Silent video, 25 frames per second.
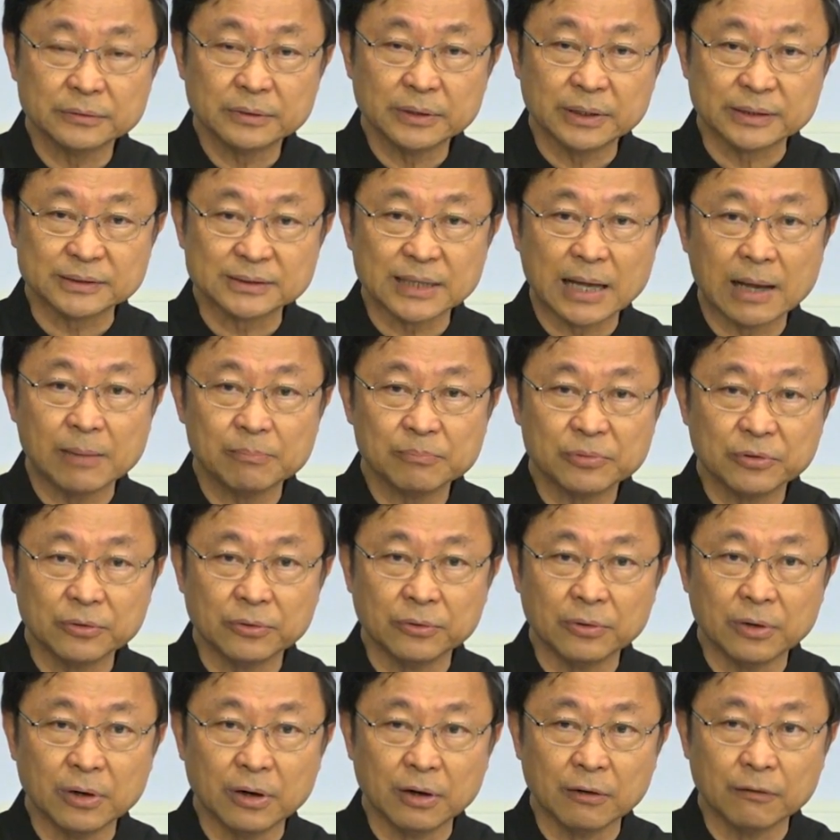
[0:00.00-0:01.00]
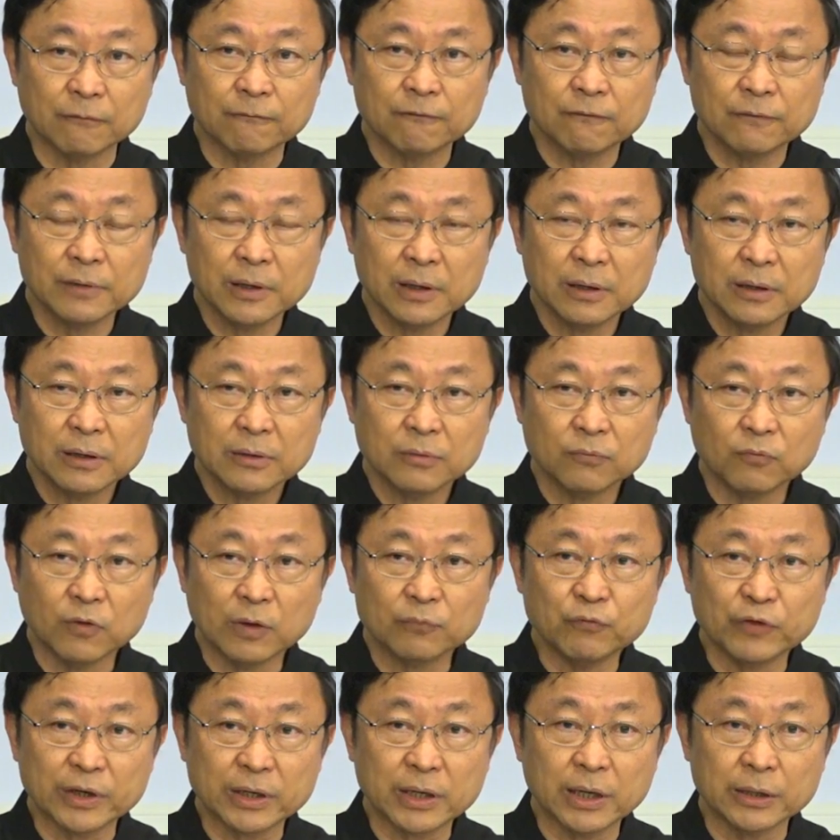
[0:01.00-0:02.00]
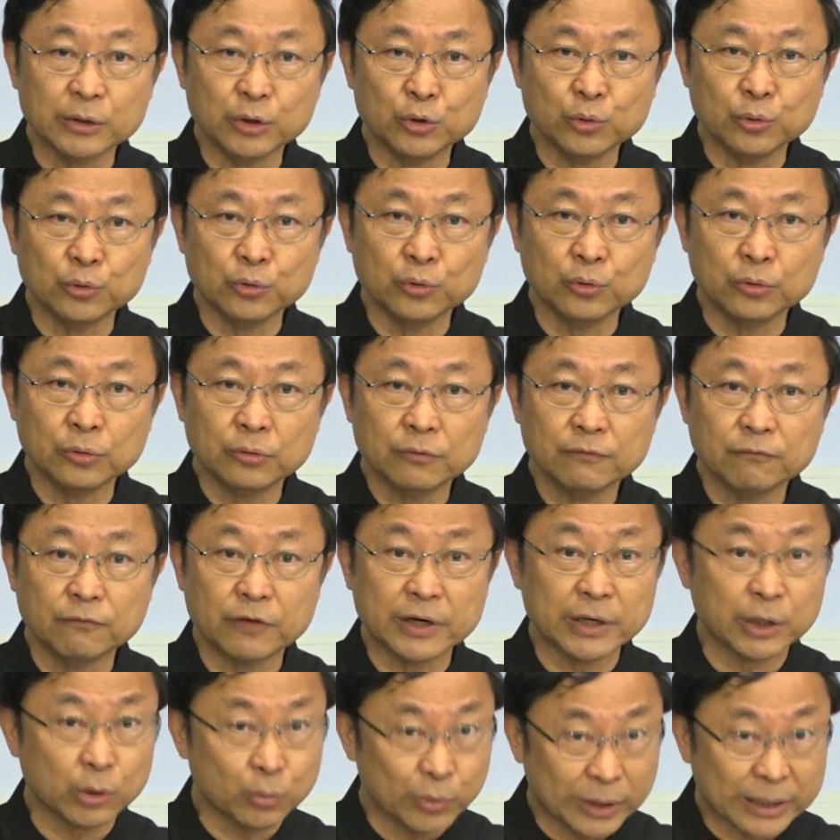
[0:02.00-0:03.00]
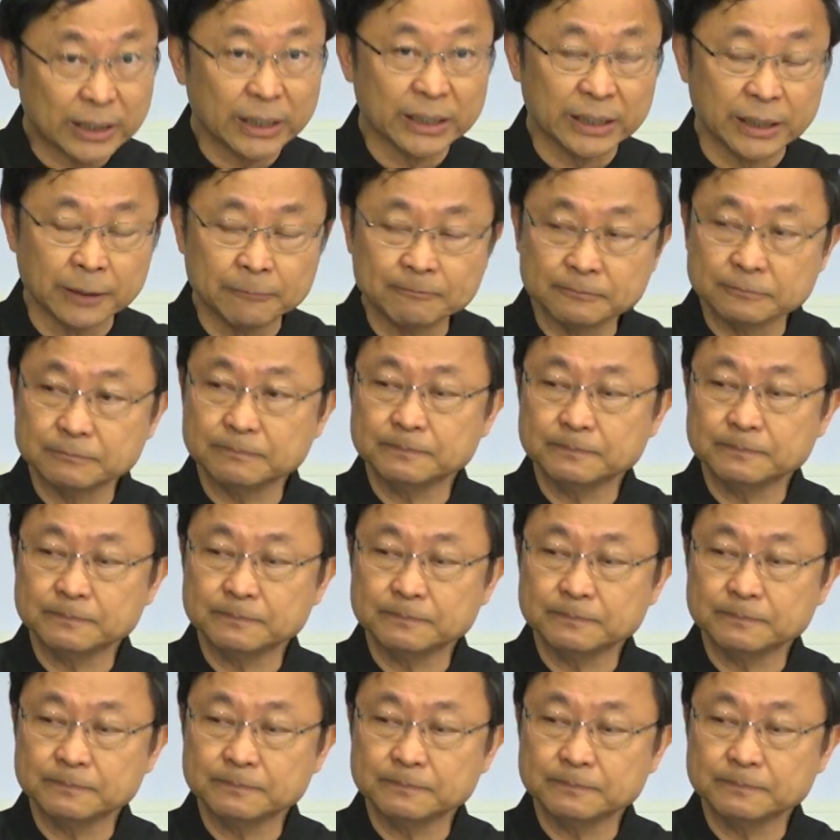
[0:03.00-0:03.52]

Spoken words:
example of what we can do very quickly.